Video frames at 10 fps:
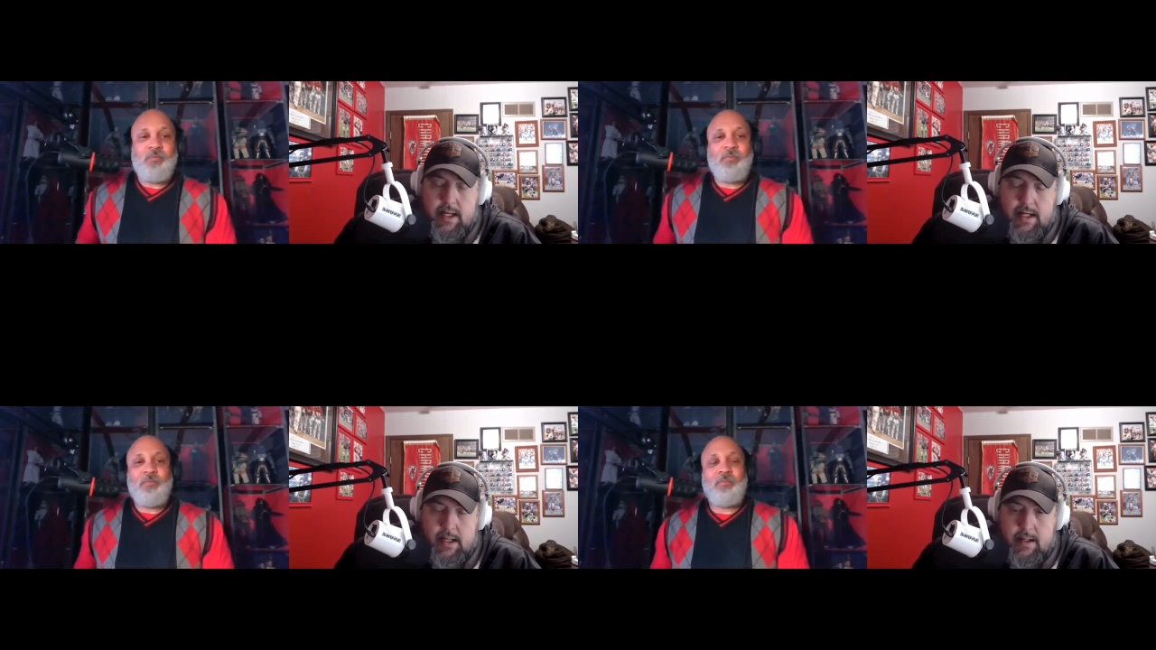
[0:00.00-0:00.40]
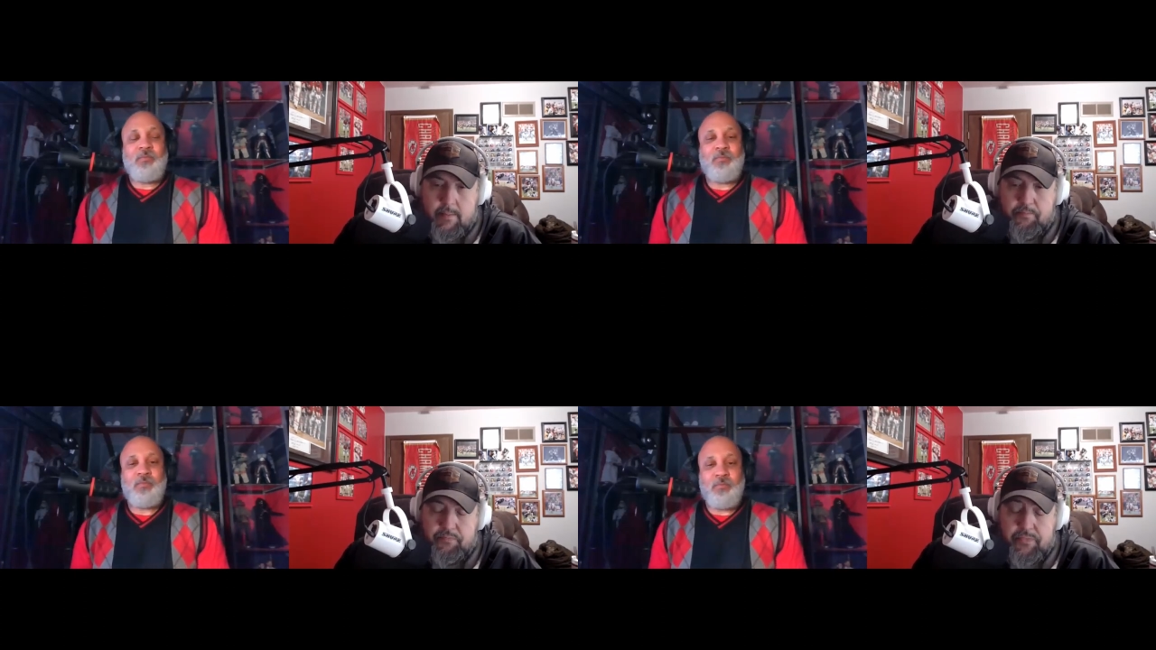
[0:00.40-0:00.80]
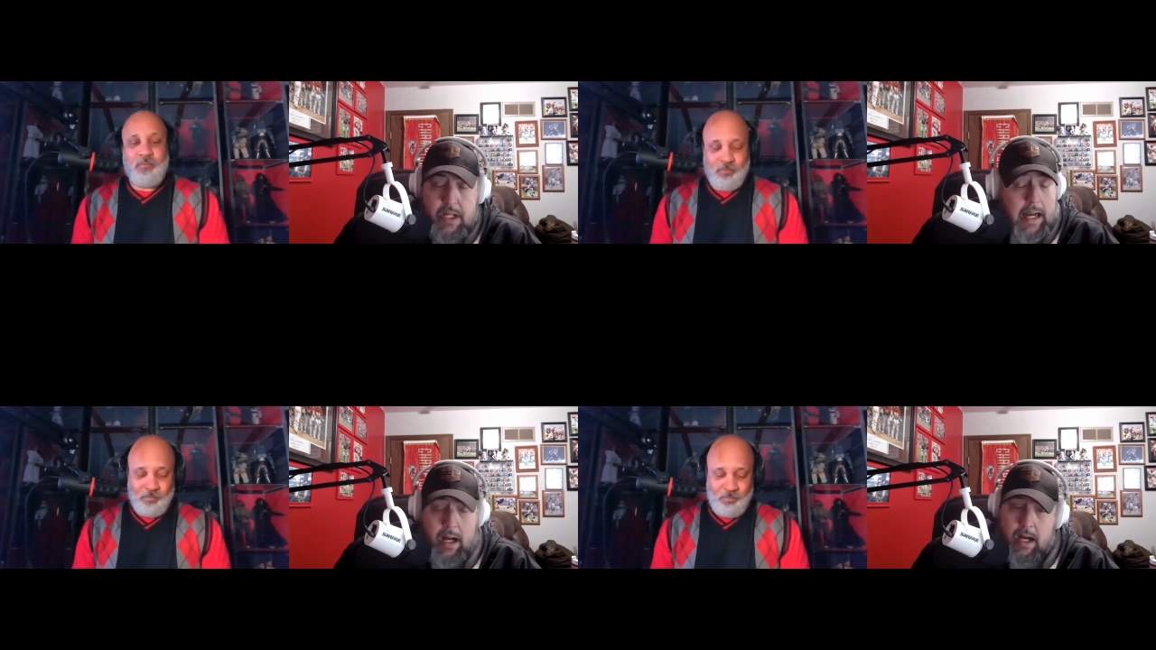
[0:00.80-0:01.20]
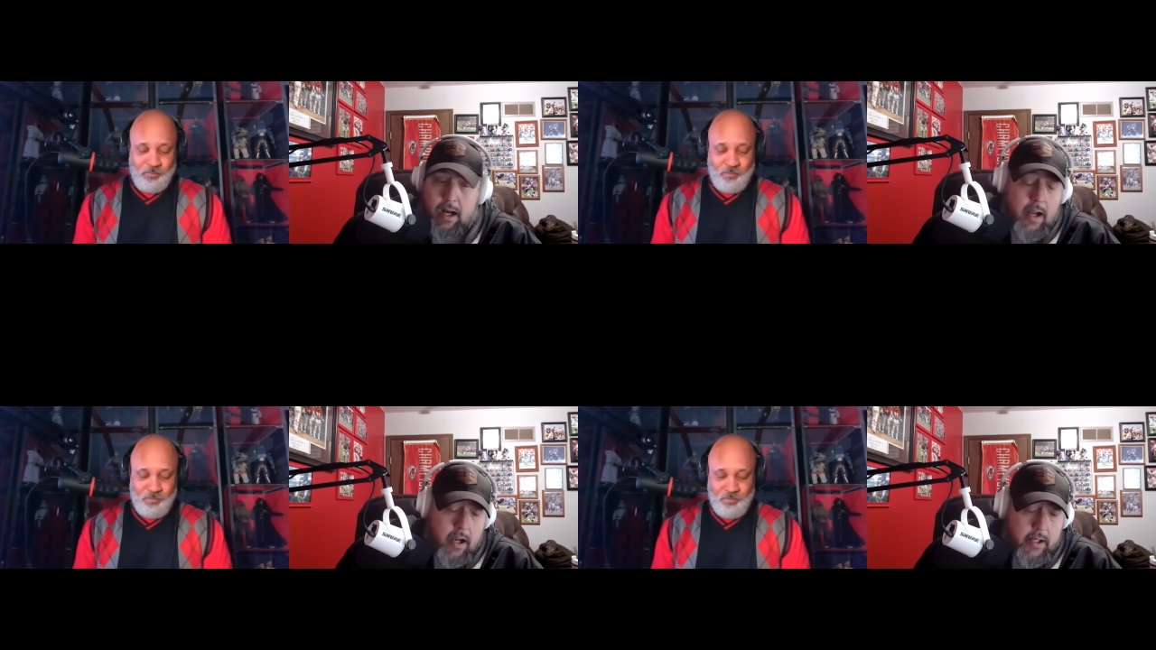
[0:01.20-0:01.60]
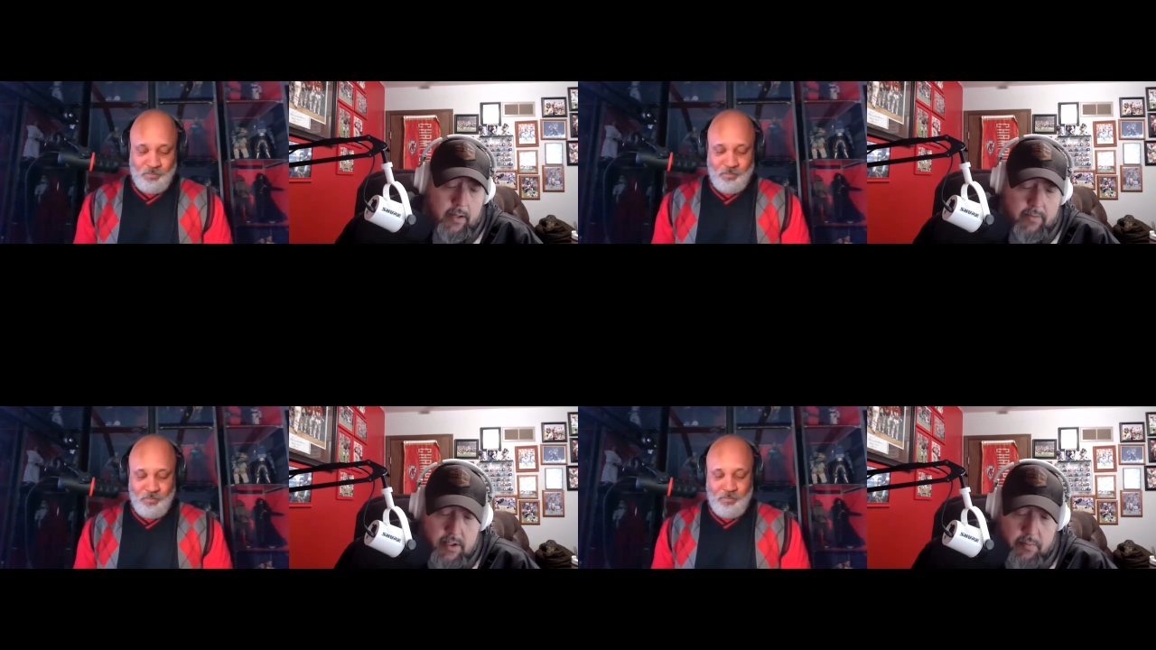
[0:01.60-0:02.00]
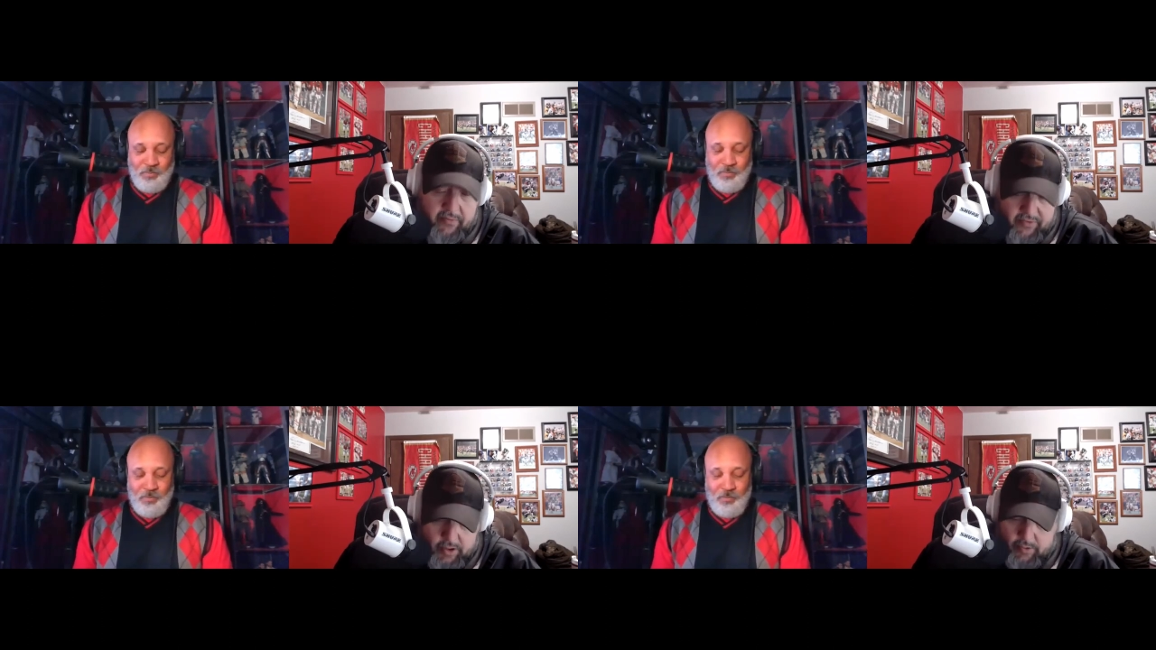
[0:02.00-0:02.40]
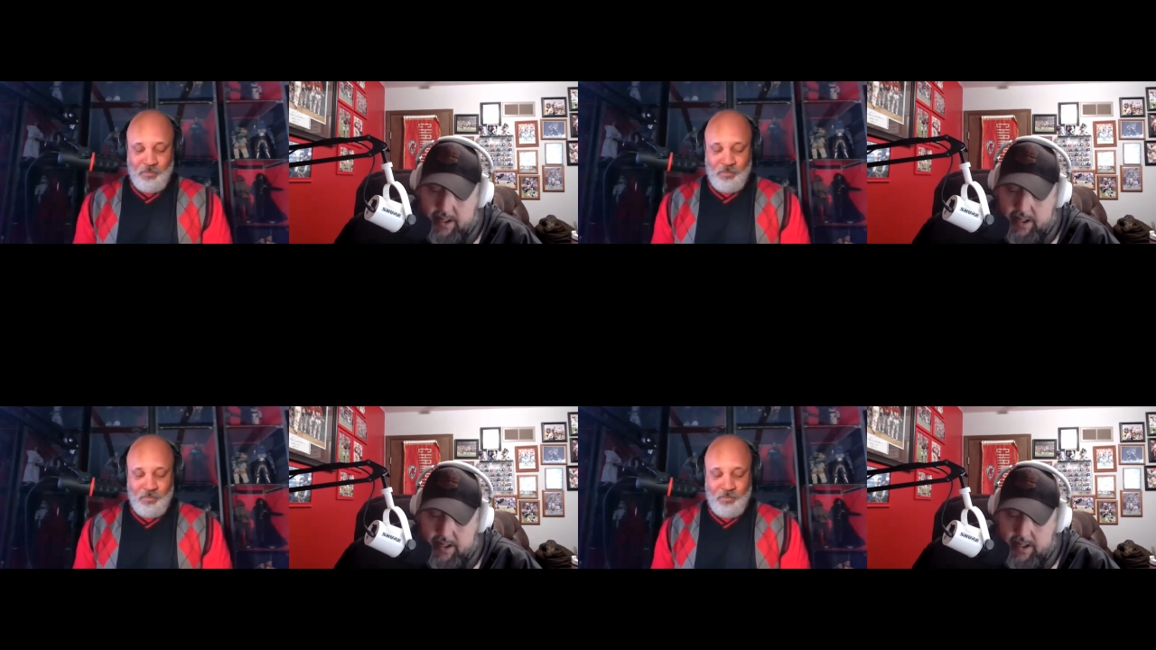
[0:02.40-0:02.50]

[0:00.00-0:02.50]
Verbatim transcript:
Speaker 1: Um, I, will give it to Buffalo.